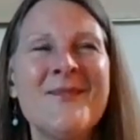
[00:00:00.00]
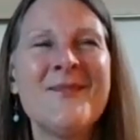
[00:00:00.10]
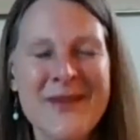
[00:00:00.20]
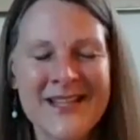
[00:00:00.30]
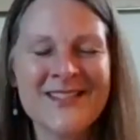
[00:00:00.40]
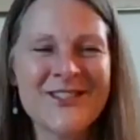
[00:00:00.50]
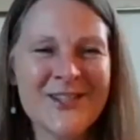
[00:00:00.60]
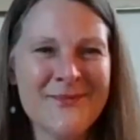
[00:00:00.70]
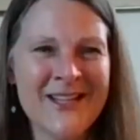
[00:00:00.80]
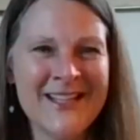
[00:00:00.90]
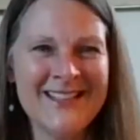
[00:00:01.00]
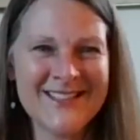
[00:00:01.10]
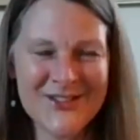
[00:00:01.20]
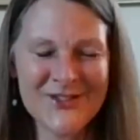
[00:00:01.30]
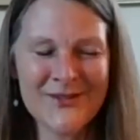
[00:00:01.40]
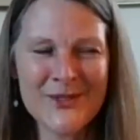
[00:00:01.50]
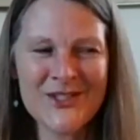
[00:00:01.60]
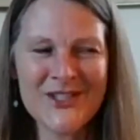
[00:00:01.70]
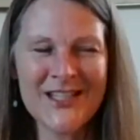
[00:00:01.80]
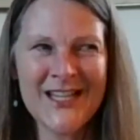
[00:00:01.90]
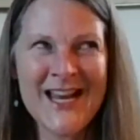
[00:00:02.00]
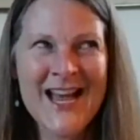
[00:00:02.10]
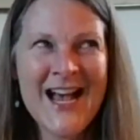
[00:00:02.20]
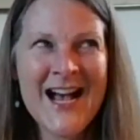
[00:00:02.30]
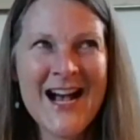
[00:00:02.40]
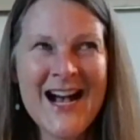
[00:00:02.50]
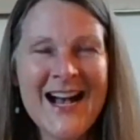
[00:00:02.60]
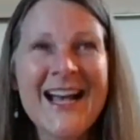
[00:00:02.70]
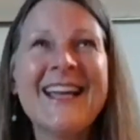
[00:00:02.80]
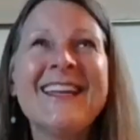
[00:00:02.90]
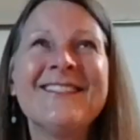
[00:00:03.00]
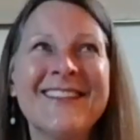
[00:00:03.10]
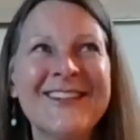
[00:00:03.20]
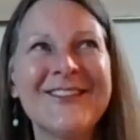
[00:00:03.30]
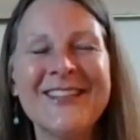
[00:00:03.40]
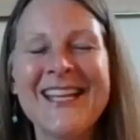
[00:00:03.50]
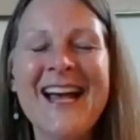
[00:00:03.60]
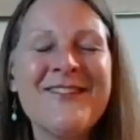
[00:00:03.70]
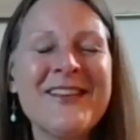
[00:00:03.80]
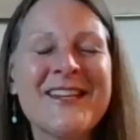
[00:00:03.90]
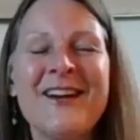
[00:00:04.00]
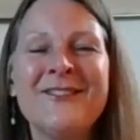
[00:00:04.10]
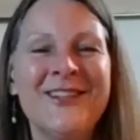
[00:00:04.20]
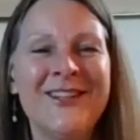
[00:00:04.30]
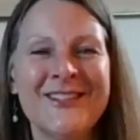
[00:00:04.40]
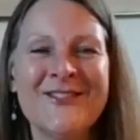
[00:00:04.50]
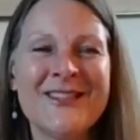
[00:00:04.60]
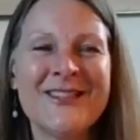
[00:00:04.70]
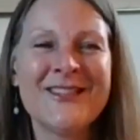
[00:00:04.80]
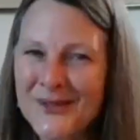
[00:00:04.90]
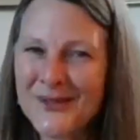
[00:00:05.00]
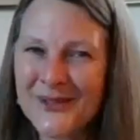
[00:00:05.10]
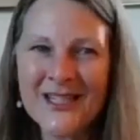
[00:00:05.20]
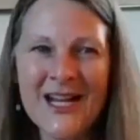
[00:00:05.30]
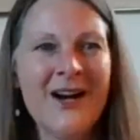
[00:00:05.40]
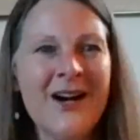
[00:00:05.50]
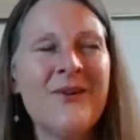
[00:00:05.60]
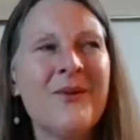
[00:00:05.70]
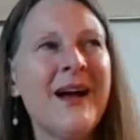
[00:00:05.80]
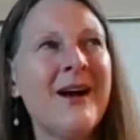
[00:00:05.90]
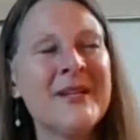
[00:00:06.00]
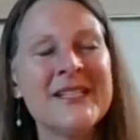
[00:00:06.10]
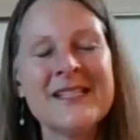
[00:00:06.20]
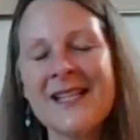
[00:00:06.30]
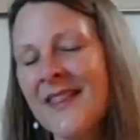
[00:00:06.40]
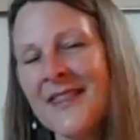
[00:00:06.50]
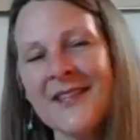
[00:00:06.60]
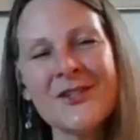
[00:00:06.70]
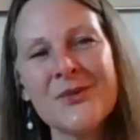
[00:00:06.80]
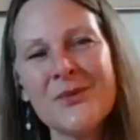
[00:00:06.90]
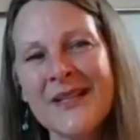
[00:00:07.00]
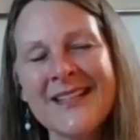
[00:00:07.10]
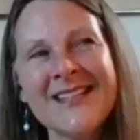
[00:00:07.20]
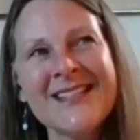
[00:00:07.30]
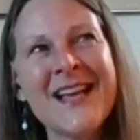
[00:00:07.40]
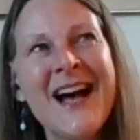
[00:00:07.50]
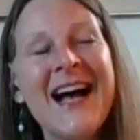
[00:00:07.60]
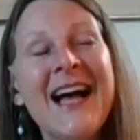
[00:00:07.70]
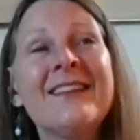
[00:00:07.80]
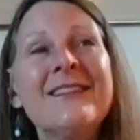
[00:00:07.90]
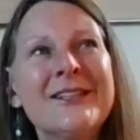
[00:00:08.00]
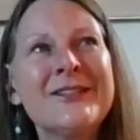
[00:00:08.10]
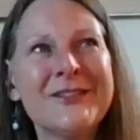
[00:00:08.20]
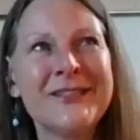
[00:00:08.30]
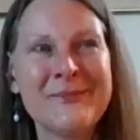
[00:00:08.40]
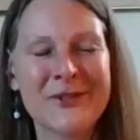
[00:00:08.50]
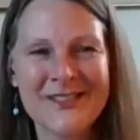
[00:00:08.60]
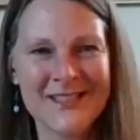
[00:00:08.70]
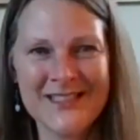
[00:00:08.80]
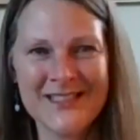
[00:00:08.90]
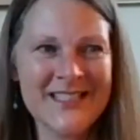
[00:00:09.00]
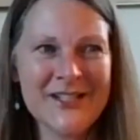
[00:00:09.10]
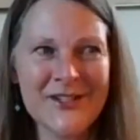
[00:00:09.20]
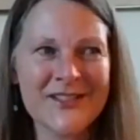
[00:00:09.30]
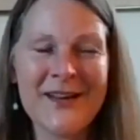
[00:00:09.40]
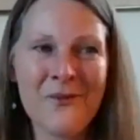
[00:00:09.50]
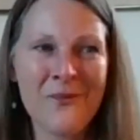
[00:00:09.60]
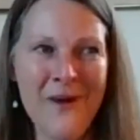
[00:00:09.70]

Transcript: message on my answering machine, I literally, I don't care how long you're in this work, how many things you witness, I literally burst into tears and